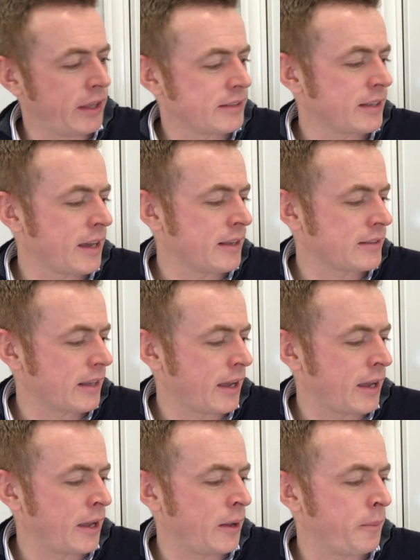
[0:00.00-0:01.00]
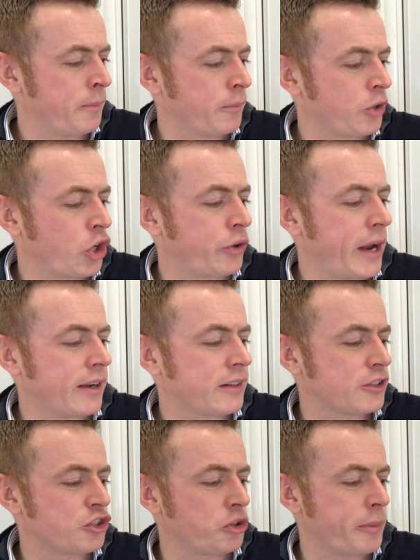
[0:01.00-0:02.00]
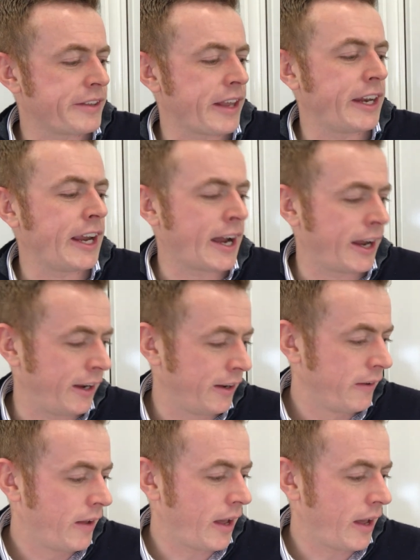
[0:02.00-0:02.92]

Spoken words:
It says, correct Tsubazeriai.